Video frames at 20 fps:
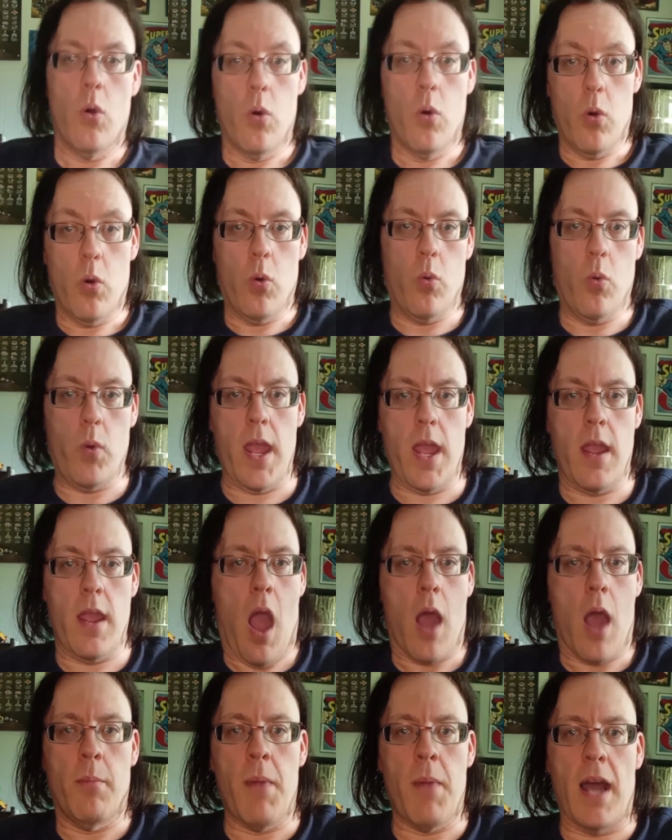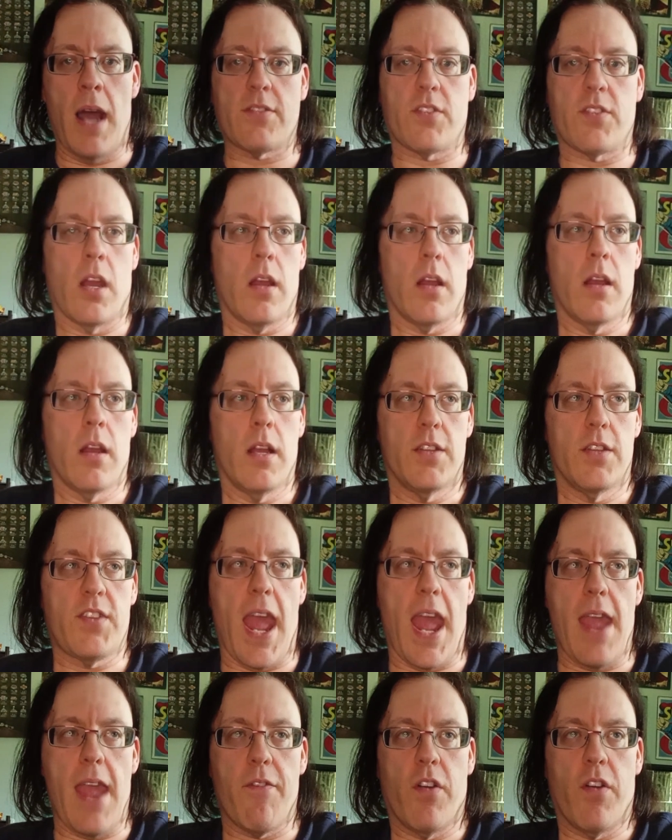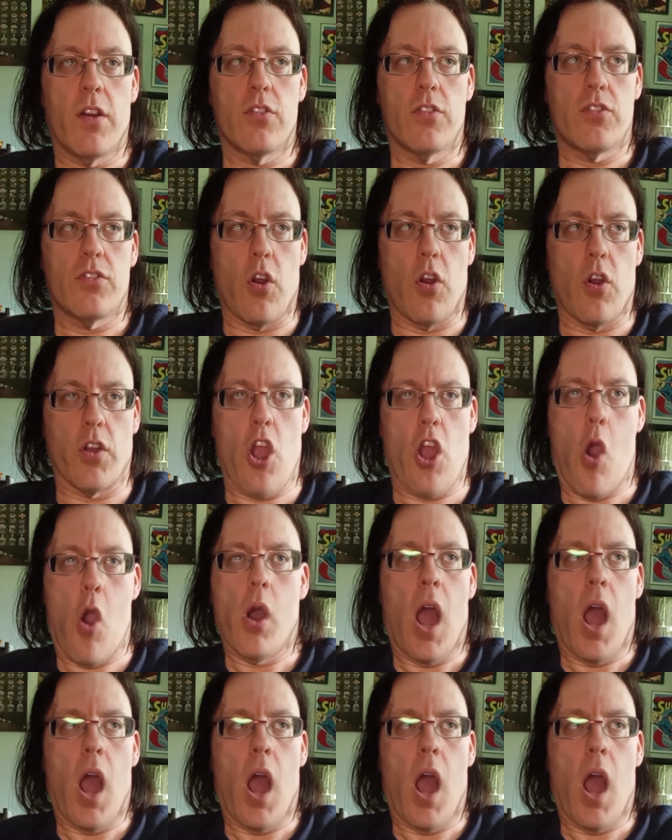We must save Tokyo."